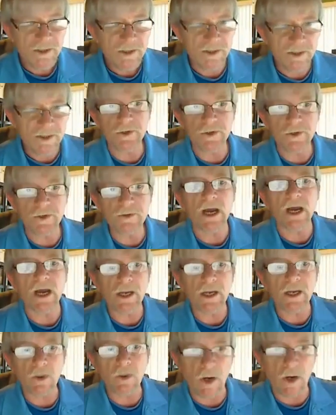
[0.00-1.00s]
So use
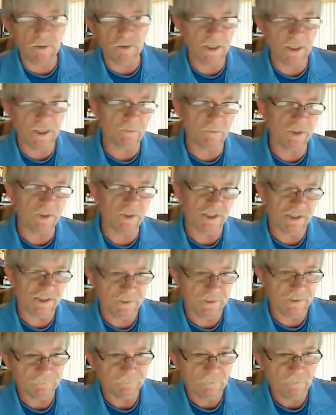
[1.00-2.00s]
high quality
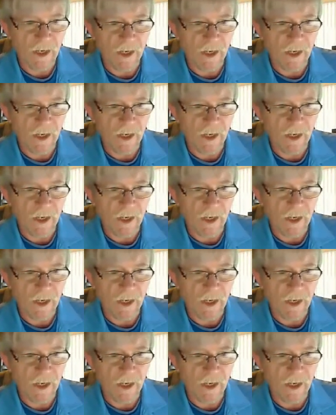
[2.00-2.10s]
images